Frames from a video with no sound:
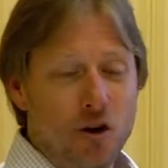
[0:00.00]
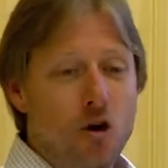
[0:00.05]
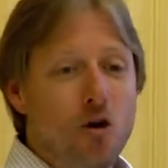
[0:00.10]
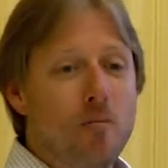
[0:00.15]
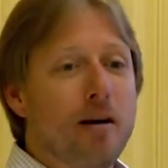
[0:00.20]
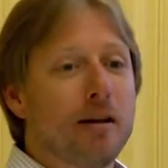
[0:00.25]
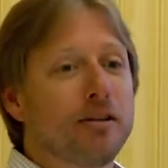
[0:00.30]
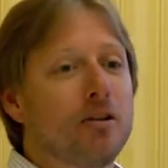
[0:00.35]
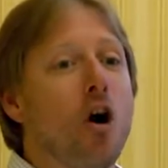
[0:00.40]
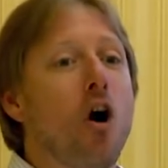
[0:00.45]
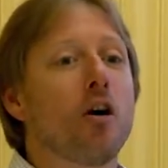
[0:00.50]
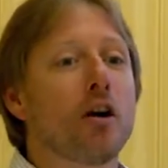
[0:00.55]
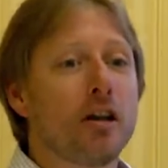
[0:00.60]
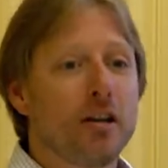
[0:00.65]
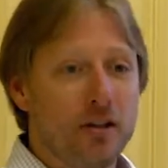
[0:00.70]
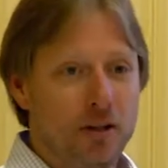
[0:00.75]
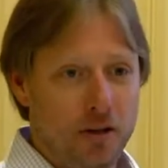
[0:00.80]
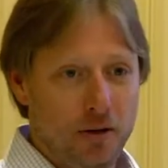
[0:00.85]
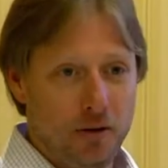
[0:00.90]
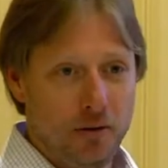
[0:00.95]
Who am I
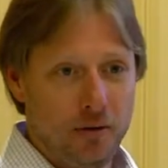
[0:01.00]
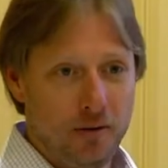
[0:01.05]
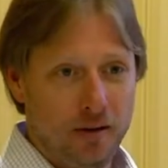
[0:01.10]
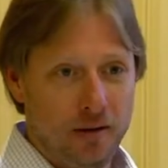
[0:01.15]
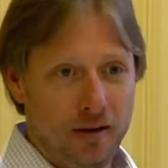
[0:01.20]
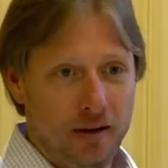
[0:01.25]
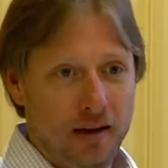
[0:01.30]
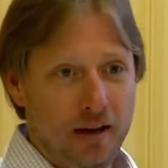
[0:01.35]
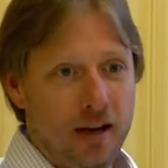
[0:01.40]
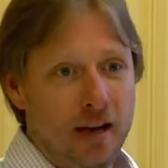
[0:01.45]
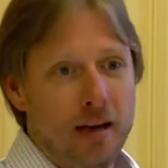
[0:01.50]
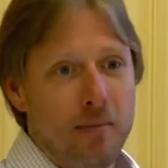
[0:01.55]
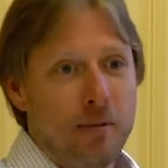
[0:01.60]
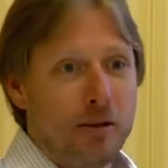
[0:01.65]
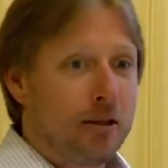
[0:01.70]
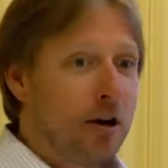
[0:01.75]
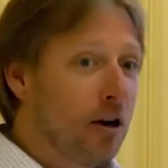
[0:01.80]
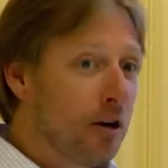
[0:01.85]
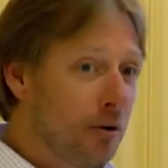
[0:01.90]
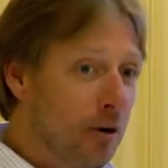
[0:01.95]
talking to? Am I
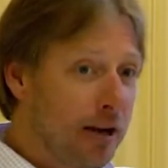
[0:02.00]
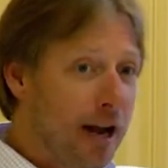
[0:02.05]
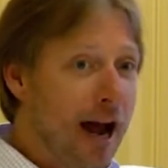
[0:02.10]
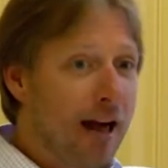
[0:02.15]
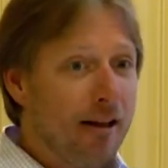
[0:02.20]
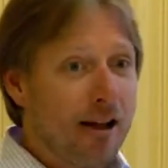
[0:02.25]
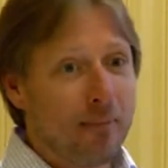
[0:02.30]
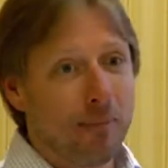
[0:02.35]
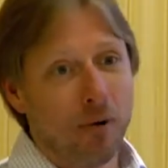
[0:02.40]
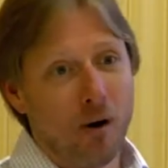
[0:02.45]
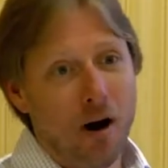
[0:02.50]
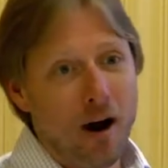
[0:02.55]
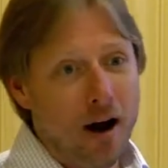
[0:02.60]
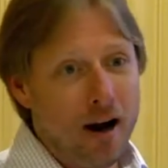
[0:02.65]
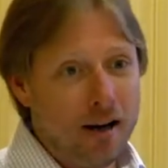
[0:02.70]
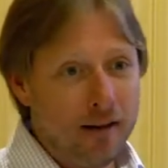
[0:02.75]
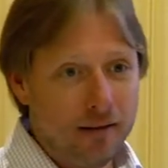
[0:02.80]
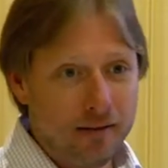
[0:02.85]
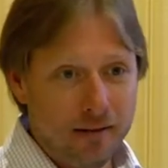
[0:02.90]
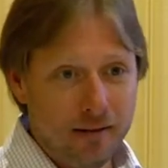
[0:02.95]
talking to a guy like
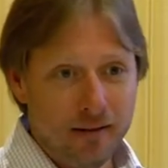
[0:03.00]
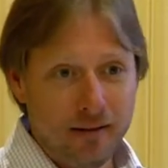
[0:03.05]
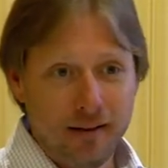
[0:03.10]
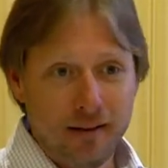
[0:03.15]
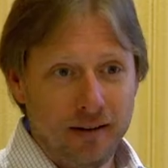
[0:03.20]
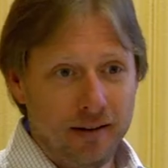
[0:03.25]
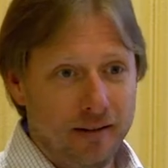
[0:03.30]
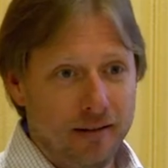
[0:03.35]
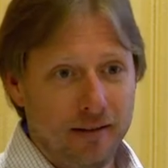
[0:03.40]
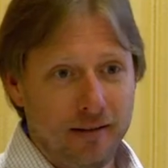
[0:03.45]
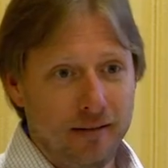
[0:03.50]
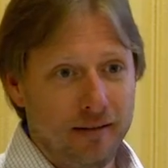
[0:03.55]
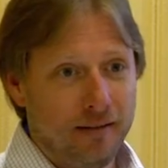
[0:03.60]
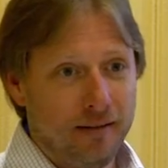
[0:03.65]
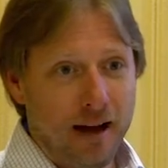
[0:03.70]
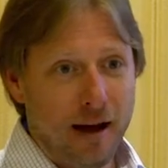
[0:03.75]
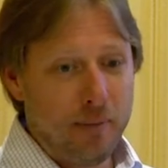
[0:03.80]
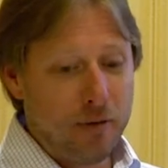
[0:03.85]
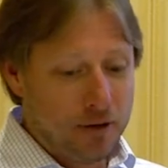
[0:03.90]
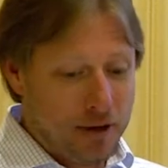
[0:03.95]
Brian?
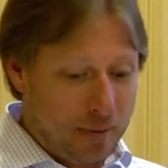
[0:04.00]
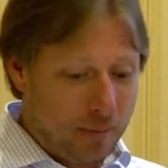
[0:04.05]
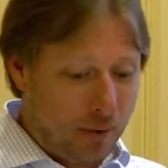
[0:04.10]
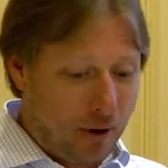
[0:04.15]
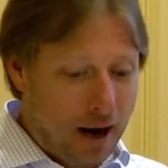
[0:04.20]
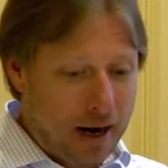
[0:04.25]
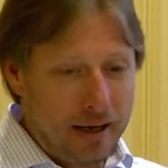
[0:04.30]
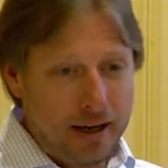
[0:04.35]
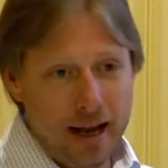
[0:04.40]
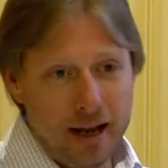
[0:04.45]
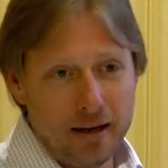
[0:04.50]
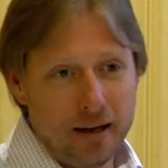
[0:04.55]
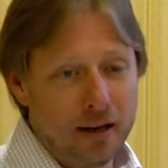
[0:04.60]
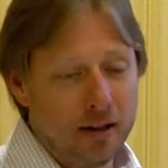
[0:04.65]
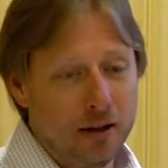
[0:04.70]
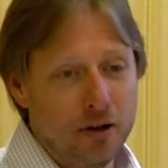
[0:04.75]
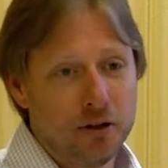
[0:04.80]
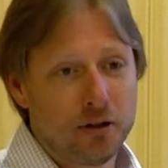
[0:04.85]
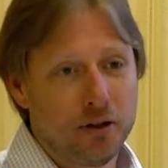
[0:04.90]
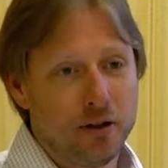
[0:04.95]
I'm gonna say, Brian, you
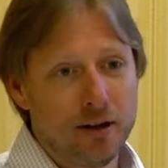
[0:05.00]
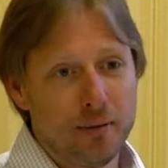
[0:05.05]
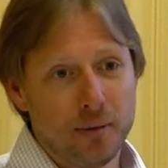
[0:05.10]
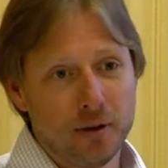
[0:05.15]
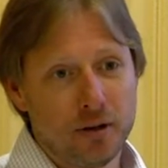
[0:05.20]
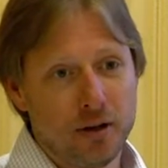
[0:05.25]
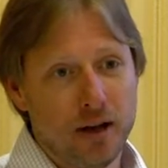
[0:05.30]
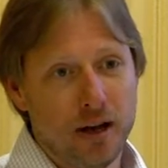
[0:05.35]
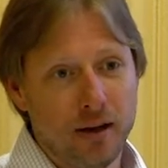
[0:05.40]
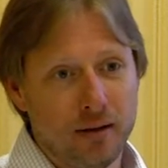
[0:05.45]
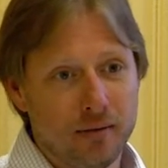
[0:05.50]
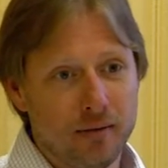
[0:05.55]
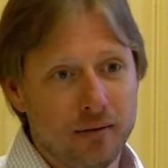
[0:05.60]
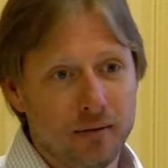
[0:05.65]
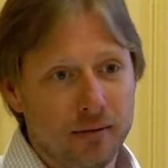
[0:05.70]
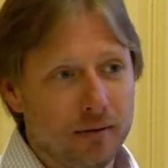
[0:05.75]
can lose 30%.